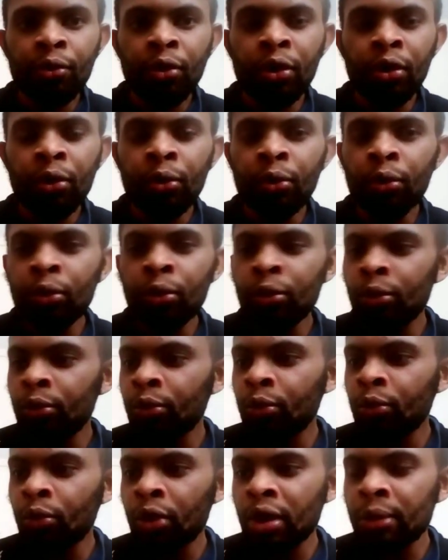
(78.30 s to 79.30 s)
what
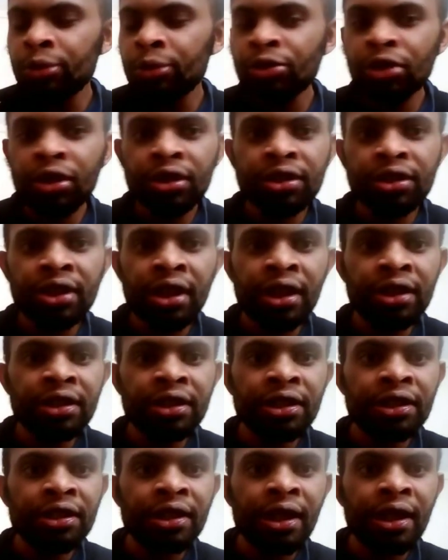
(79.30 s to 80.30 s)
what I'm trying to say
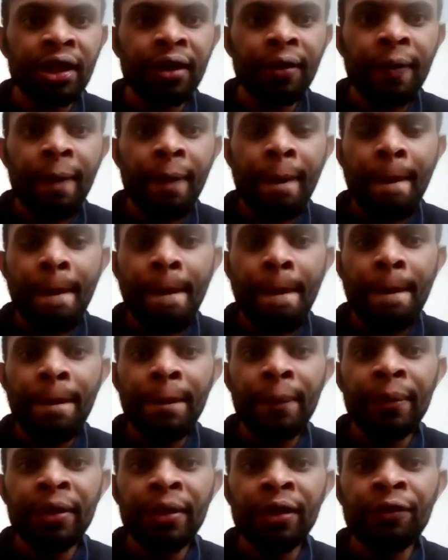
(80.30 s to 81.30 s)
is is that
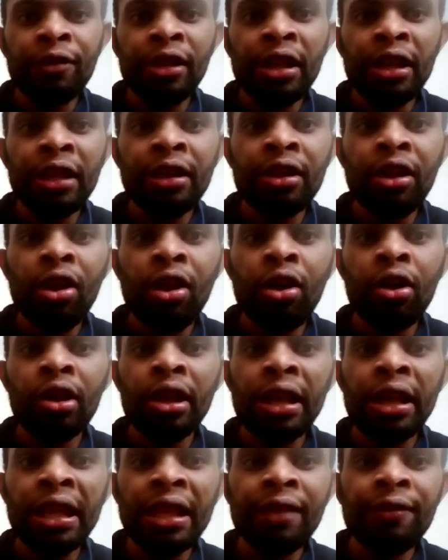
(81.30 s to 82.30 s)
if you leave the
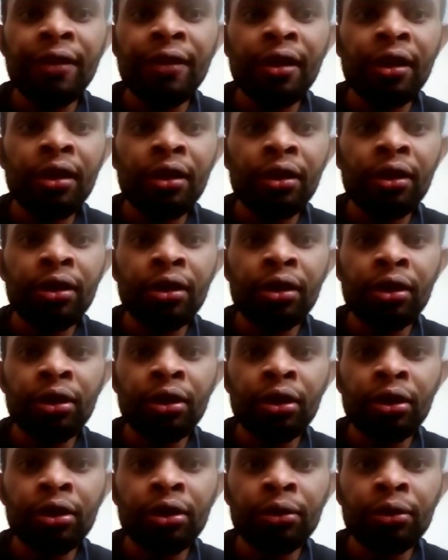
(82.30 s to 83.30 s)
longer you leave it
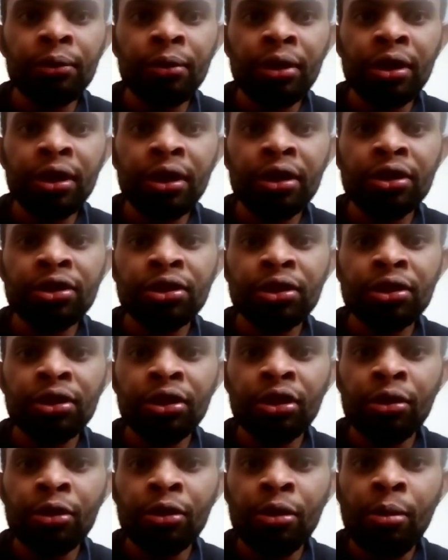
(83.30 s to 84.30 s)
because
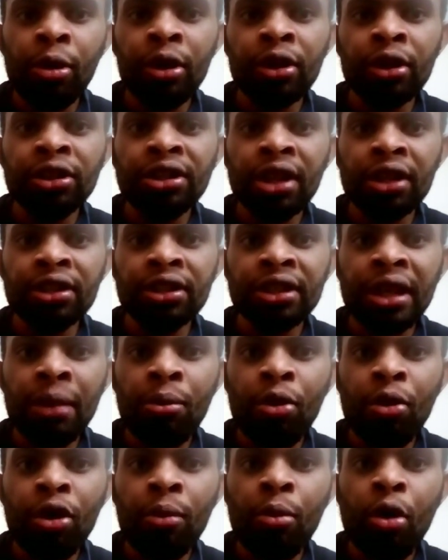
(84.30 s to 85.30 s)
your body starts to
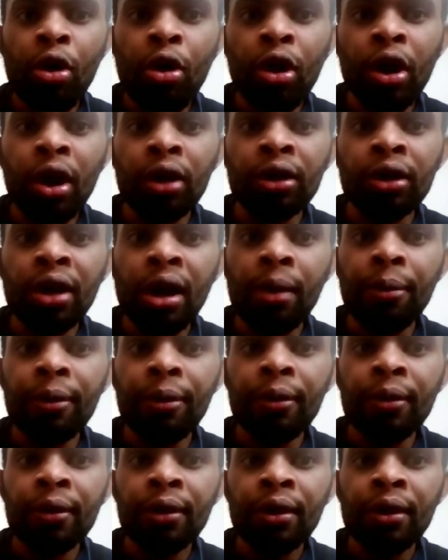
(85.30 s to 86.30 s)
get more and more clogged up
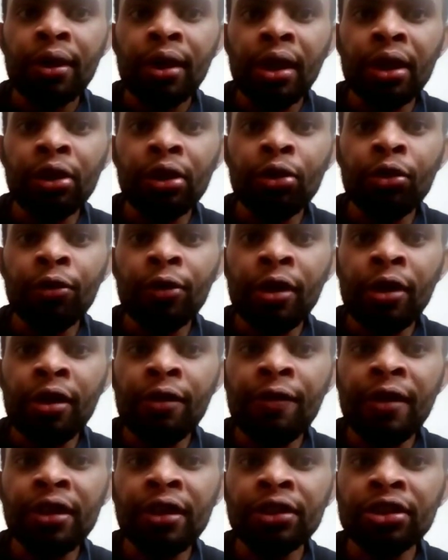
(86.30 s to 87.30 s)
and you
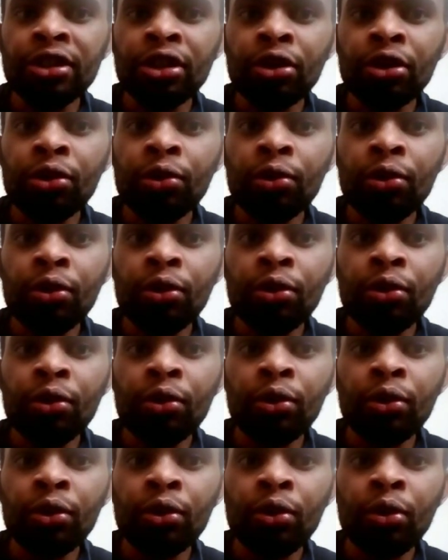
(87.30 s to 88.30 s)
and eventually you
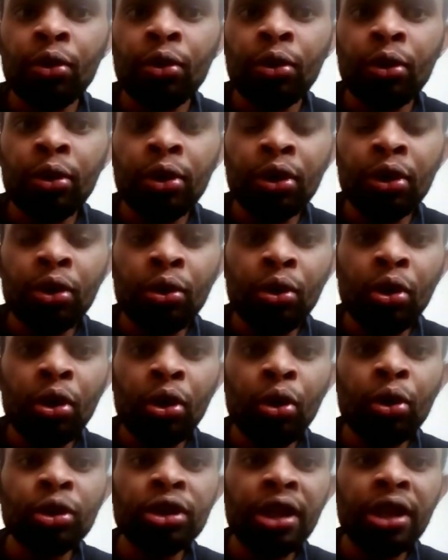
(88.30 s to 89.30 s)
you you you
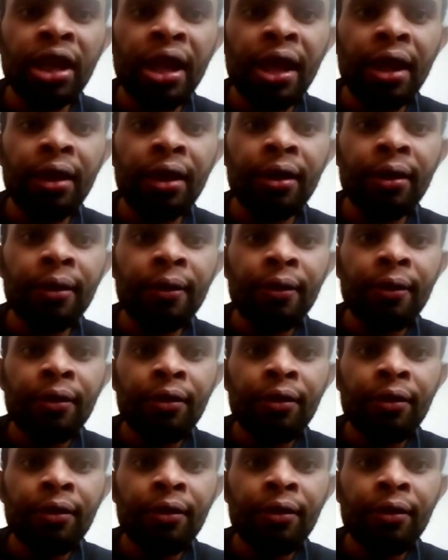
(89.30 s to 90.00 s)
lose a leg